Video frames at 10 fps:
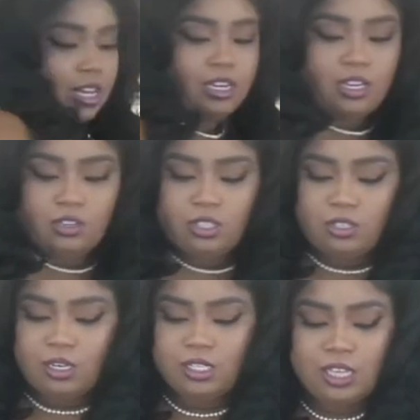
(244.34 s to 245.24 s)
And then you're
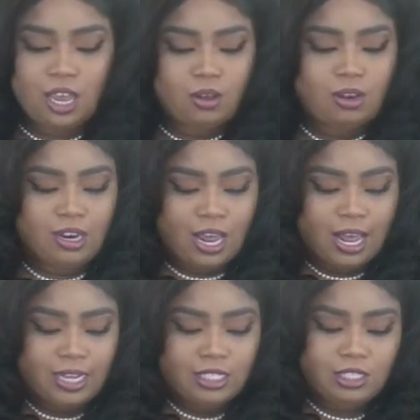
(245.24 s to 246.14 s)
just going to take a
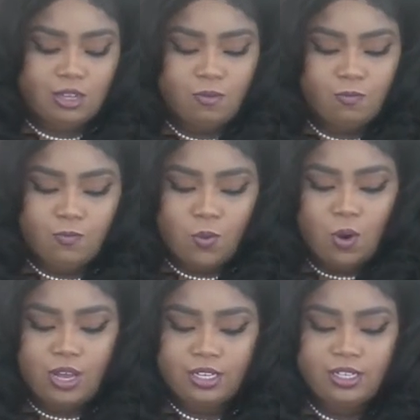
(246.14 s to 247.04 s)
nice
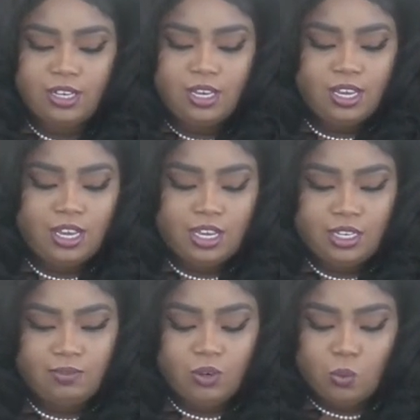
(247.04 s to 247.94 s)
fork and
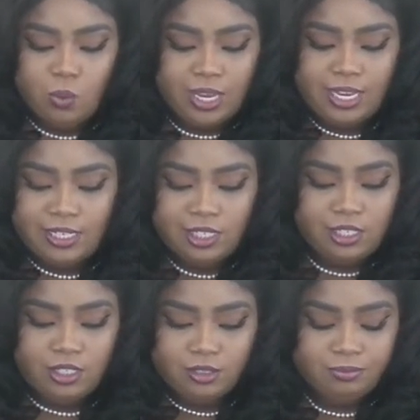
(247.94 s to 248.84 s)
give it a
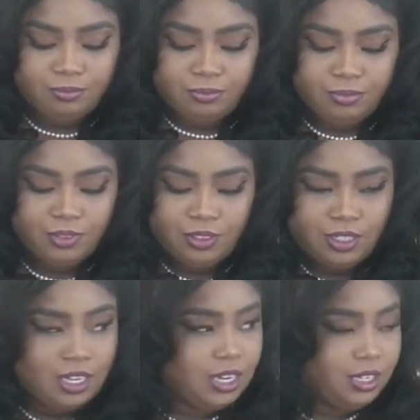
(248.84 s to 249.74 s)
whisk,
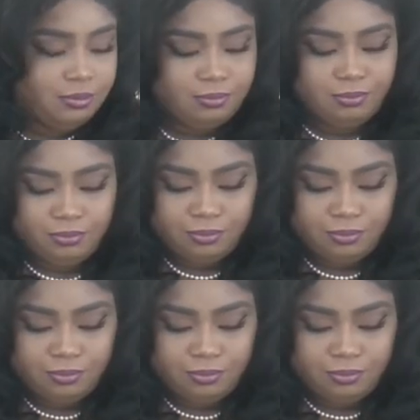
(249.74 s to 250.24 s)
honey.